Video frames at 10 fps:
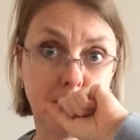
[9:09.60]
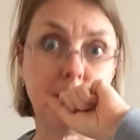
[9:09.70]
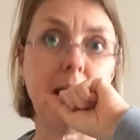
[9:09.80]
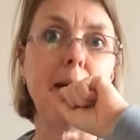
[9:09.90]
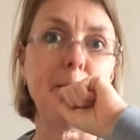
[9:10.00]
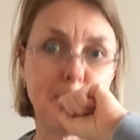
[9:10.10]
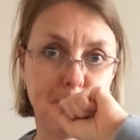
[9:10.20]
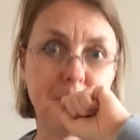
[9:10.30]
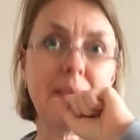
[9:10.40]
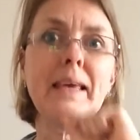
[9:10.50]
Yeah,
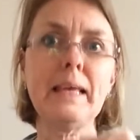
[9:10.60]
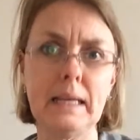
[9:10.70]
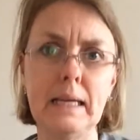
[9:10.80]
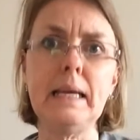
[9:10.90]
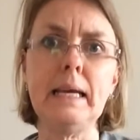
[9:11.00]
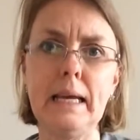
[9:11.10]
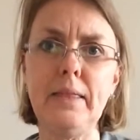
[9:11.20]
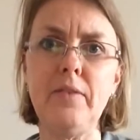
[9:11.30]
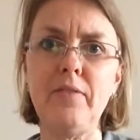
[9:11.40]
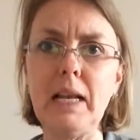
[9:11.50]
in
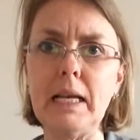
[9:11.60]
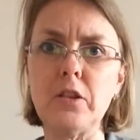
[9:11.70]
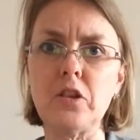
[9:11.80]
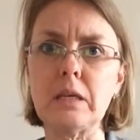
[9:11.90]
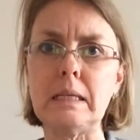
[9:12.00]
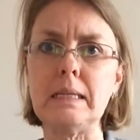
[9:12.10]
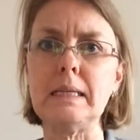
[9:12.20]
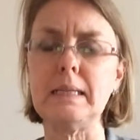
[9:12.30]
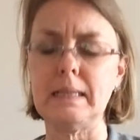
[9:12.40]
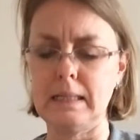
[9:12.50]
the village.
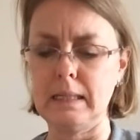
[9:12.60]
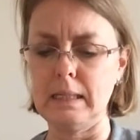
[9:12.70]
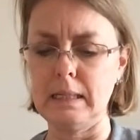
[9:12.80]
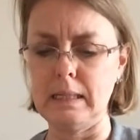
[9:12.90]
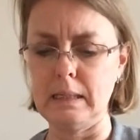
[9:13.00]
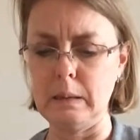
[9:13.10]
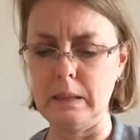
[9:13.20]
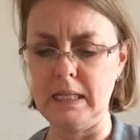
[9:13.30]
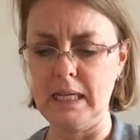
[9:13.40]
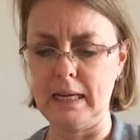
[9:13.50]
Oh
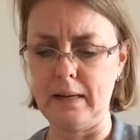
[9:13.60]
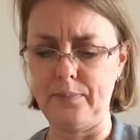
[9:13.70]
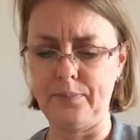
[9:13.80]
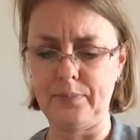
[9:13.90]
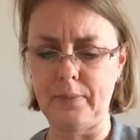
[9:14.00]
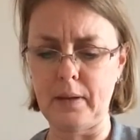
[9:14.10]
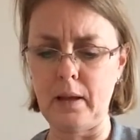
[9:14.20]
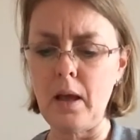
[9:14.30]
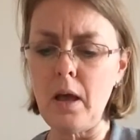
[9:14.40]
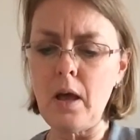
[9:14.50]
dear.
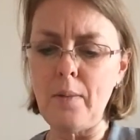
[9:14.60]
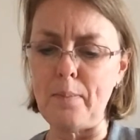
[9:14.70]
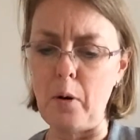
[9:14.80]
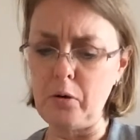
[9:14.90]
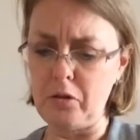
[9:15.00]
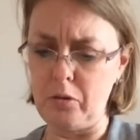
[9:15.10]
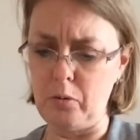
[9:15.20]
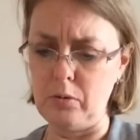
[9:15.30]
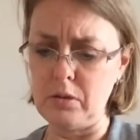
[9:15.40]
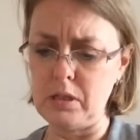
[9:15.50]
Mog
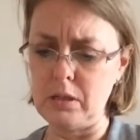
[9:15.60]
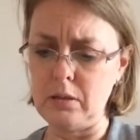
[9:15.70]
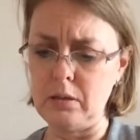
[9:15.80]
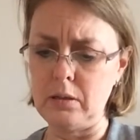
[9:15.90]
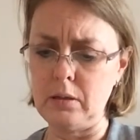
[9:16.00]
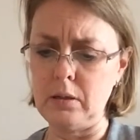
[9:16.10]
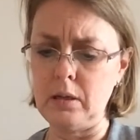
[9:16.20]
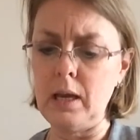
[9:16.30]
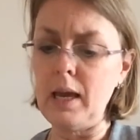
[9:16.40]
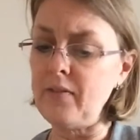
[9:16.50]
thought,
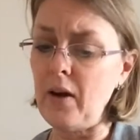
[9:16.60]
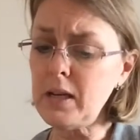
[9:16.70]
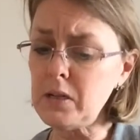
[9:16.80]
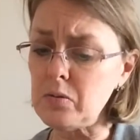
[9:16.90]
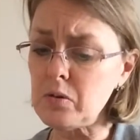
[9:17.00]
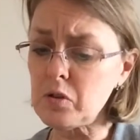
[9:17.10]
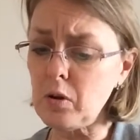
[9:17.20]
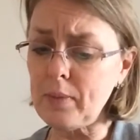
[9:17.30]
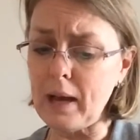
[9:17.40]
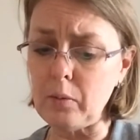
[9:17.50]
if I don't
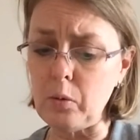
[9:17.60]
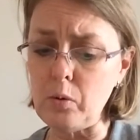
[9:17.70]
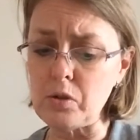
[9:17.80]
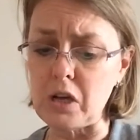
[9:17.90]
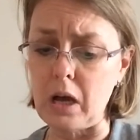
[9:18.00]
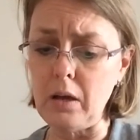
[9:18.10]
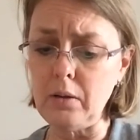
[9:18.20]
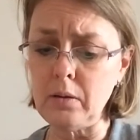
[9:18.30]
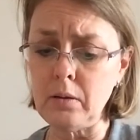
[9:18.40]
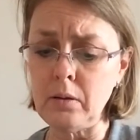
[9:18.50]
stop that water,
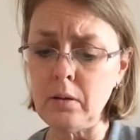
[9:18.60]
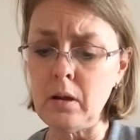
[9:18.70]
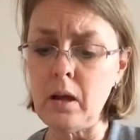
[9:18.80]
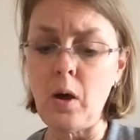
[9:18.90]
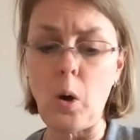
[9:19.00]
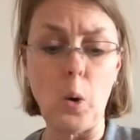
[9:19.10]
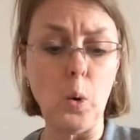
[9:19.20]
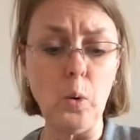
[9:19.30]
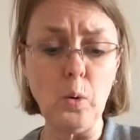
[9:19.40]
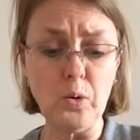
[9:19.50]

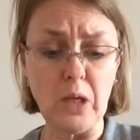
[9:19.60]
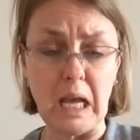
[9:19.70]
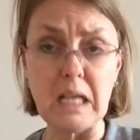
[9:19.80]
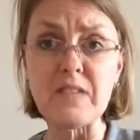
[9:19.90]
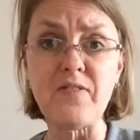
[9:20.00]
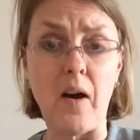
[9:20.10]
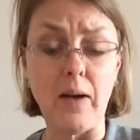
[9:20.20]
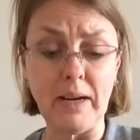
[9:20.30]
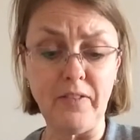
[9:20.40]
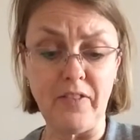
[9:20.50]
all these
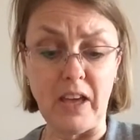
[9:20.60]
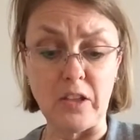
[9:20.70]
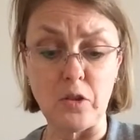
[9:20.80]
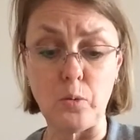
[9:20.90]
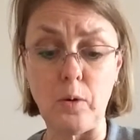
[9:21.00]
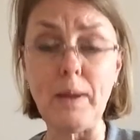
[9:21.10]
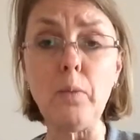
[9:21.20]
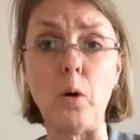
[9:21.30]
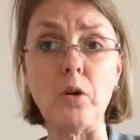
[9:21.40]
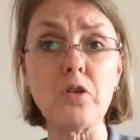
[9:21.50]
fine fish will be
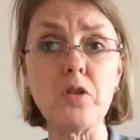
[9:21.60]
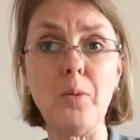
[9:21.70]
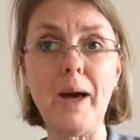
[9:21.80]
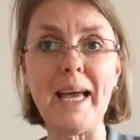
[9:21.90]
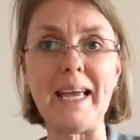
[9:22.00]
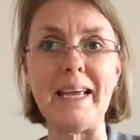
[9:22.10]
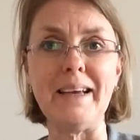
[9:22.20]
washed away.